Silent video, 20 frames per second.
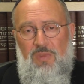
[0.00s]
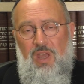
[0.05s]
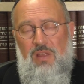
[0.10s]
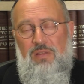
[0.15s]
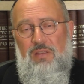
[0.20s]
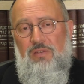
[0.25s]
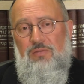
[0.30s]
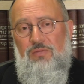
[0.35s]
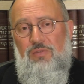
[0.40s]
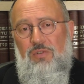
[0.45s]

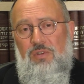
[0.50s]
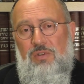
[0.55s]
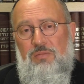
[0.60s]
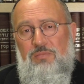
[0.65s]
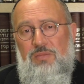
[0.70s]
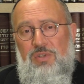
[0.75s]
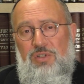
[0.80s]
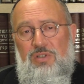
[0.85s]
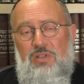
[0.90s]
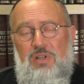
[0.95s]
And therefore, the
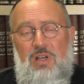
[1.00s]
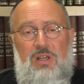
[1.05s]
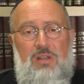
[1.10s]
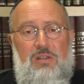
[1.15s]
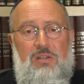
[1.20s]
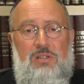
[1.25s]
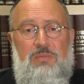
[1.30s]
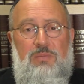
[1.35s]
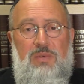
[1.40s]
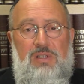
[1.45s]

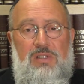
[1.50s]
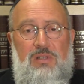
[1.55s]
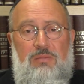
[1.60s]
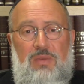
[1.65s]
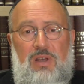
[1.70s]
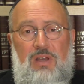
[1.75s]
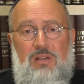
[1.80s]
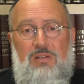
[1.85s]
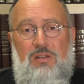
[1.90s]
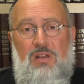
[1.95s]
Mishnah speaks
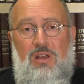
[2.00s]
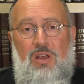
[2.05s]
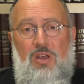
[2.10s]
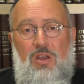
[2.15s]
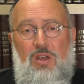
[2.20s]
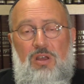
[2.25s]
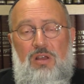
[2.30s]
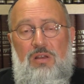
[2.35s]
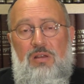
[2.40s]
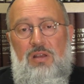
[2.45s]
about
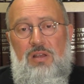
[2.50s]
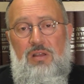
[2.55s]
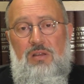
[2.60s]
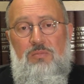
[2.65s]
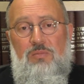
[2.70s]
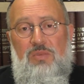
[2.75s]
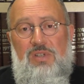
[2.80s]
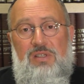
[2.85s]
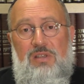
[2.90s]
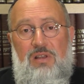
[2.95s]

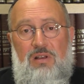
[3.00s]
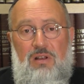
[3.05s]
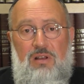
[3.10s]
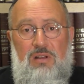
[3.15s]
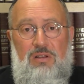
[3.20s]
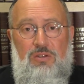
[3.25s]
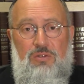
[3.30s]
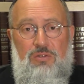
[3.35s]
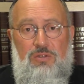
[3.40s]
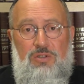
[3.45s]
Mesara
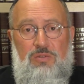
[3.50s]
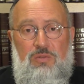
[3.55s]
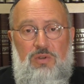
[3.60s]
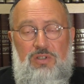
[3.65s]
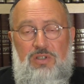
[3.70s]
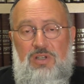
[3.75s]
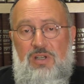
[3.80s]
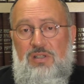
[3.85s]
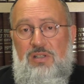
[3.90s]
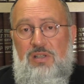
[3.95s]
uh,
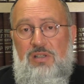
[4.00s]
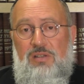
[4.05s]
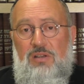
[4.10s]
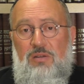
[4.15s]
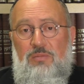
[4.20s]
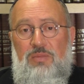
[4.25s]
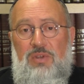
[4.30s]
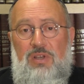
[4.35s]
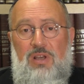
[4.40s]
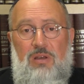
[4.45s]
Yoshua, just as
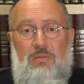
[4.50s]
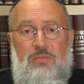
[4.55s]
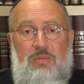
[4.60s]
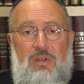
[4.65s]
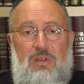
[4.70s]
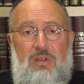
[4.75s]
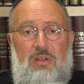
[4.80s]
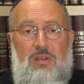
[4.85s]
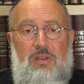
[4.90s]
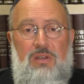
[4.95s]
Rabbi
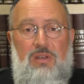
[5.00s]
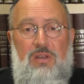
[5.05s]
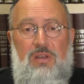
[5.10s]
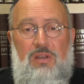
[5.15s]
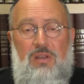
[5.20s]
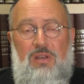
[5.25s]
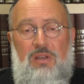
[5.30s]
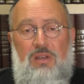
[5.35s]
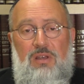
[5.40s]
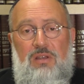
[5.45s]
Ameh
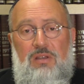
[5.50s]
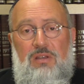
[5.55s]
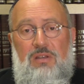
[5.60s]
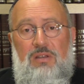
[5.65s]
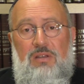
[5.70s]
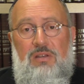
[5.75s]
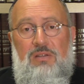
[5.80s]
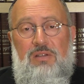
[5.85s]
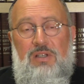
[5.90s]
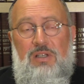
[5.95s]
uh,
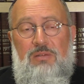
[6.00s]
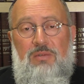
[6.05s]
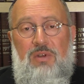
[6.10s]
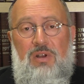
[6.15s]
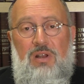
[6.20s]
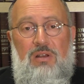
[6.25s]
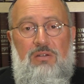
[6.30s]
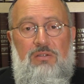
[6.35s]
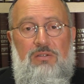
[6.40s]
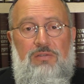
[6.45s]
in the
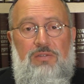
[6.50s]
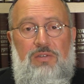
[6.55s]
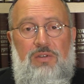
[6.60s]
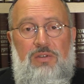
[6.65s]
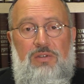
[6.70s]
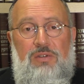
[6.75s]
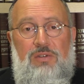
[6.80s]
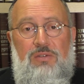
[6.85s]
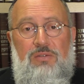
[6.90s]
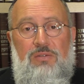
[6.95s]
Gemara
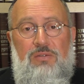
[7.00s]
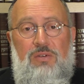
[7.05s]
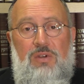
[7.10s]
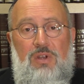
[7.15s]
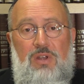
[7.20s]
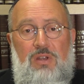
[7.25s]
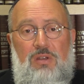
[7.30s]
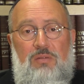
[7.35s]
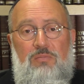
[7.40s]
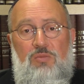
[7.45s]
referred to
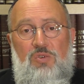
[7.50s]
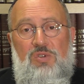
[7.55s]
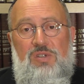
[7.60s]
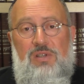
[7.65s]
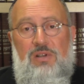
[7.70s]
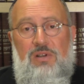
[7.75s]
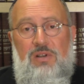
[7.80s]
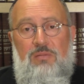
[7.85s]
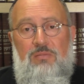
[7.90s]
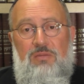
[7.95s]

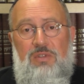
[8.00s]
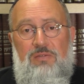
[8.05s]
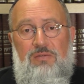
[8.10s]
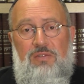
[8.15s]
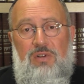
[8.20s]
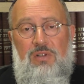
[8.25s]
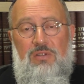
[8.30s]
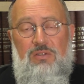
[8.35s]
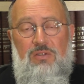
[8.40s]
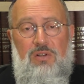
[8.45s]
Mosarim
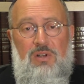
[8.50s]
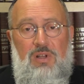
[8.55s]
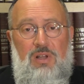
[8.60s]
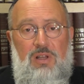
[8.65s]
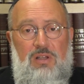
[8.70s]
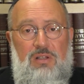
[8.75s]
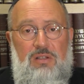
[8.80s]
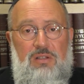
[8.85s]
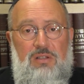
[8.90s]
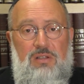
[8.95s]
Divrei
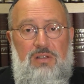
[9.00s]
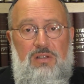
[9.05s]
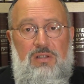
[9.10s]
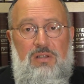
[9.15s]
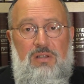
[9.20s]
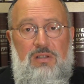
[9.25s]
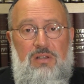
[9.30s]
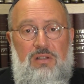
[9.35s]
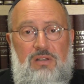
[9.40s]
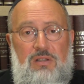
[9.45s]
Torah le,
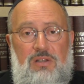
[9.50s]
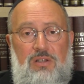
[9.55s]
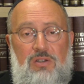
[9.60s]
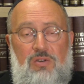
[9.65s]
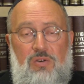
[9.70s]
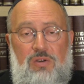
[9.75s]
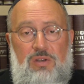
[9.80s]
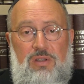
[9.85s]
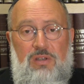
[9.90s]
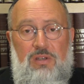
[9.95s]
le
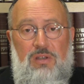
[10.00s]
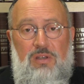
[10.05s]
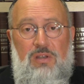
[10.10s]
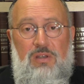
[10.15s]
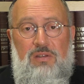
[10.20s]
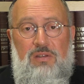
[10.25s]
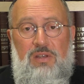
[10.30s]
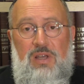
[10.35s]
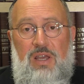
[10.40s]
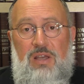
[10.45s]
Goy
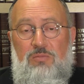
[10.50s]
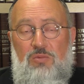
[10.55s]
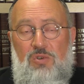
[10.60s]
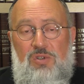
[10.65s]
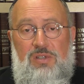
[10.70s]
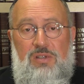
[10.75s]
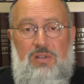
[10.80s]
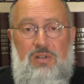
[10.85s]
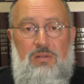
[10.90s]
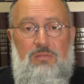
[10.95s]
and
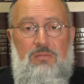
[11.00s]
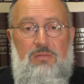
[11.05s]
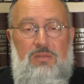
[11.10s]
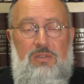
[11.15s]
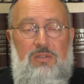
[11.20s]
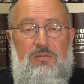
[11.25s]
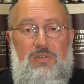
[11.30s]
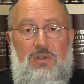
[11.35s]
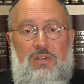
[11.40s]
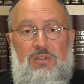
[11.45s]
musrim,
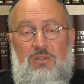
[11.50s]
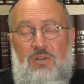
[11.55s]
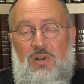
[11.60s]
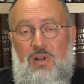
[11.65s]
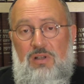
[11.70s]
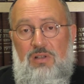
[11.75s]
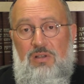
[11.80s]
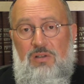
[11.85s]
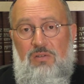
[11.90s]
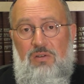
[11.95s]
Divrei
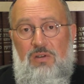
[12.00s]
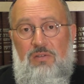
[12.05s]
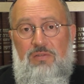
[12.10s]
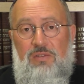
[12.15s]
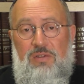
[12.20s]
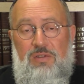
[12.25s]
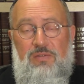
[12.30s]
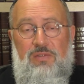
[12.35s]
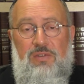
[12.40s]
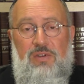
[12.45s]
Torah Goy,
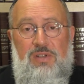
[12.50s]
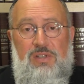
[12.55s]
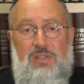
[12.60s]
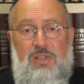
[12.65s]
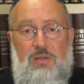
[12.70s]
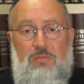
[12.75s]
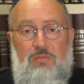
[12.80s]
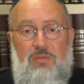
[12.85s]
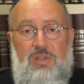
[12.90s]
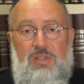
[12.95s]
for the very
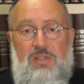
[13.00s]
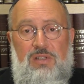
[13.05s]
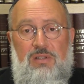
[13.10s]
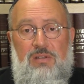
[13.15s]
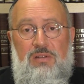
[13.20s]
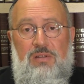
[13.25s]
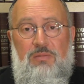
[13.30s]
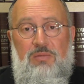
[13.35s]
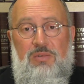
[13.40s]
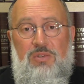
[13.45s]
same reason
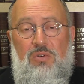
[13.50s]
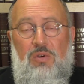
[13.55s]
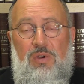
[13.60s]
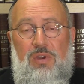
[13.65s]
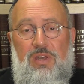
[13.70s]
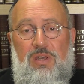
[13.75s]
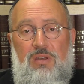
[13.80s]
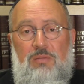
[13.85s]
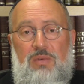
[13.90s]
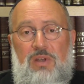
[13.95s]
that we're
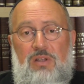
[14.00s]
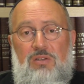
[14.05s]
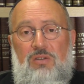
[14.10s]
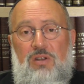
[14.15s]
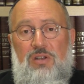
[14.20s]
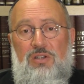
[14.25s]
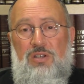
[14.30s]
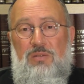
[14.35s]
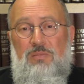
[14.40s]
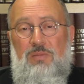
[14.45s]
talking about
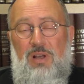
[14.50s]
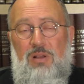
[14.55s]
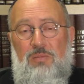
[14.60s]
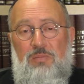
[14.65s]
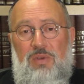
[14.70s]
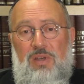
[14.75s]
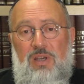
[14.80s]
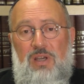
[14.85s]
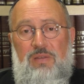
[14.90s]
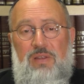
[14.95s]
Tasha
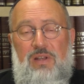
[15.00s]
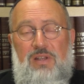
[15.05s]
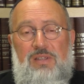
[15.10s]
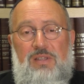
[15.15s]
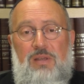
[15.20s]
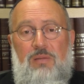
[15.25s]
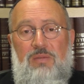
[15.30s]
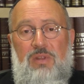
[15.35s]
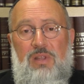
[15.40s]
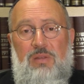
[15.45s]
and that is
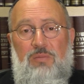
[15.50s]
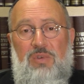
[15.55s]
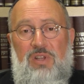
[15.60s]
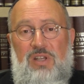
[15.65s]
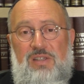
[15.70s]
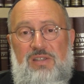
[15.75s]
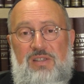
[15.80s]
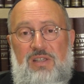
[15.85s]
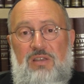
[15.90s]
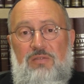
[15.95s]
something that
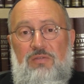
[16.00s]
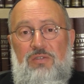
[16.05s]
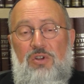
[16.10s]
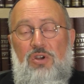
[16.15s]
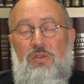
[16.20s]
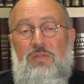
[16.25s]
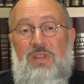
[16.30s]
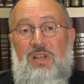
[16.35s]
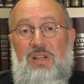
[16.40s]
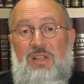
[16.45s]
is given
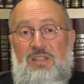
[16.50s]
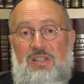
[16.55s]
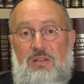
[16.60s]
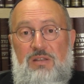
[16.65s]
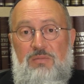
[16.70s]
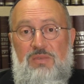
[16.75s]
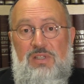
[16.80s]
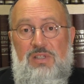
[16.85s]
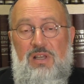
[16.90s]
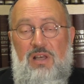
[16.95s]
over, that is
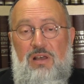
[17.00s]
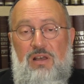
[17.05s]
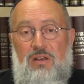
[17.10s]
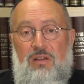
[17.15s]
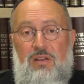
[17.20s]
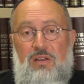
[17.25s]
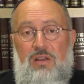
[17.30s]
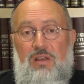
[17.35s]
Nimsar.